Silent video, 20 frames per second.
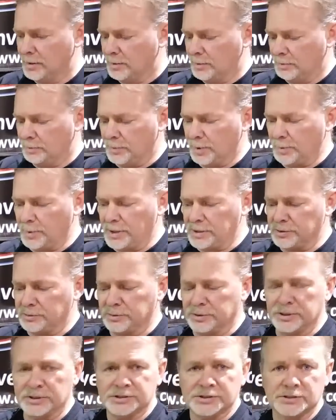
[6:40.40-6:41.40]
but by doing
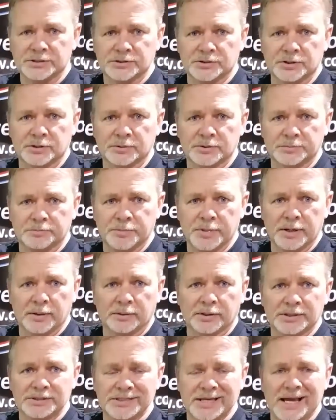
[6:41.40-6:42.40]
this, it's going to be able
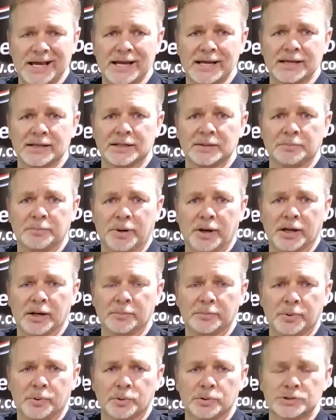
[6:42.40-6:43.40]
to tie in the bottom
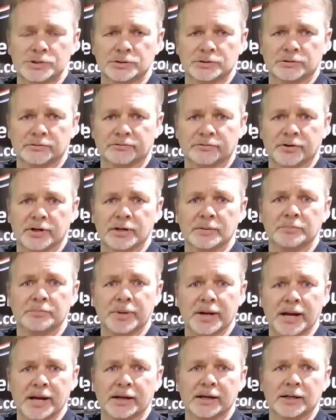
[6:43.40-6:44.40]
portion of the frame
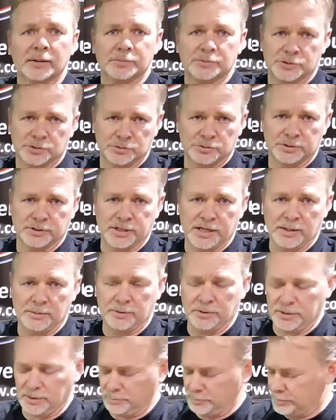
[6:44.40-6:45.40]
back up to the Camel
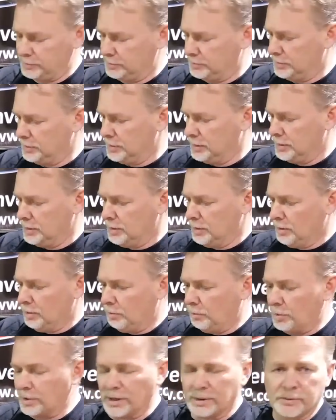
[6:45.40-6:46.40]
Hump.
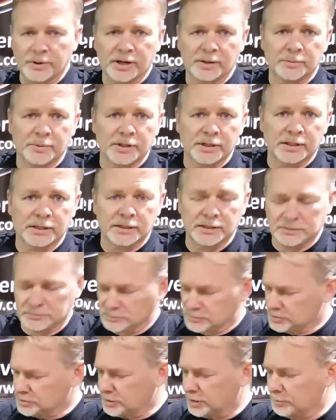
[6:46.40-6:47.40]
What I'd recommend again,
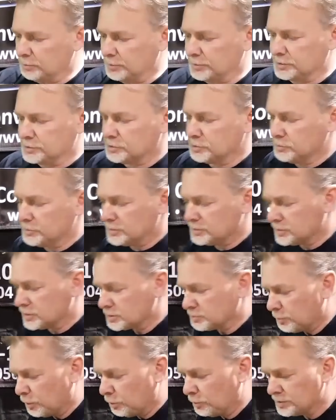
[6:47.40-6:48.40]
start with the 2 easiest
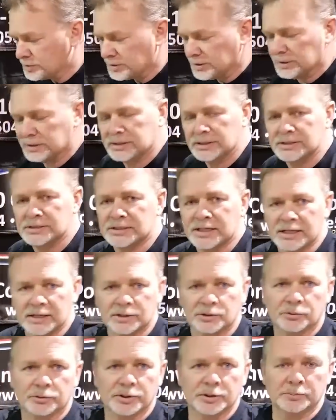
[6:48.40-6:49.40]
bolts, get these kind of
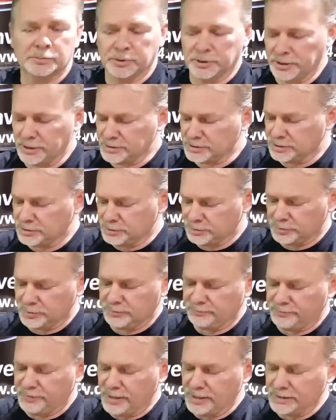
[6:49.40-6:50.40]
going in place, and you're going to
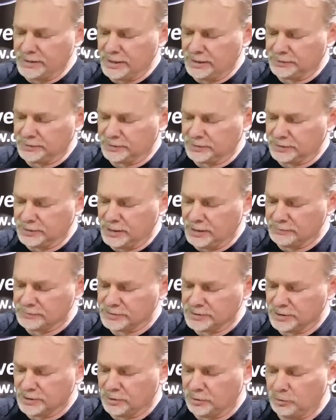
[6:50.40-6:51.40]
find out that the
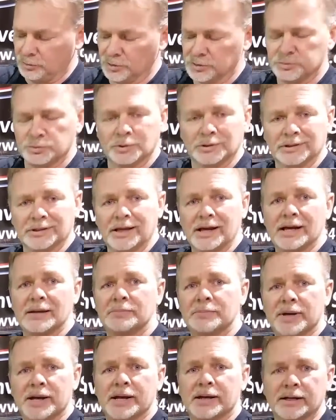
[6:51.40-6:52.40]
offset holes will line
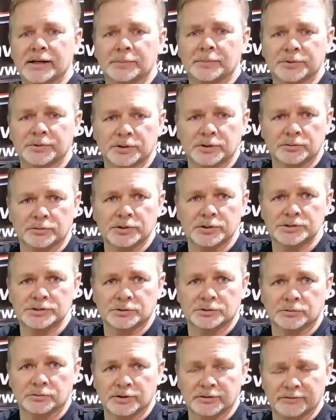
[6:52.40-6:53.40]
back up to the
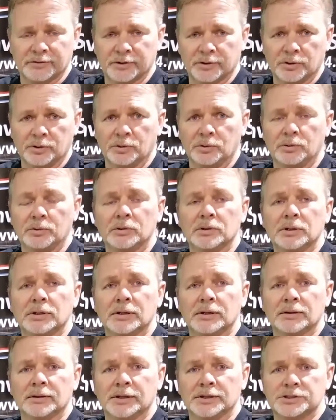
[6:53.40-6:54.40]
original rivet hole
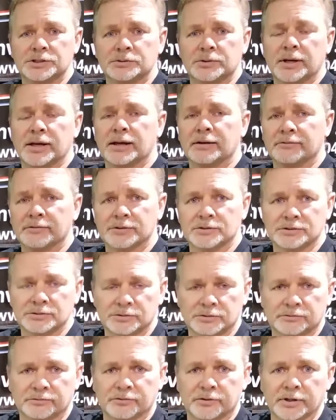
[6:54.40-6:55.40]
that you have into
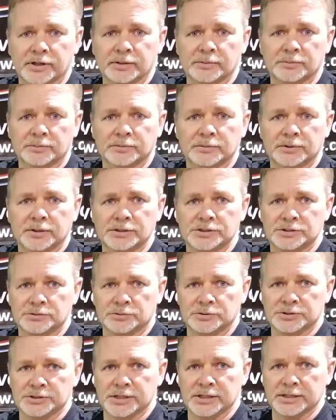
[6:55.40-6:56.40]
the frame that you
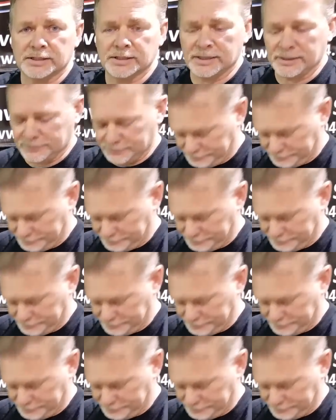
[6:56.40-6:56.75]
were taking out.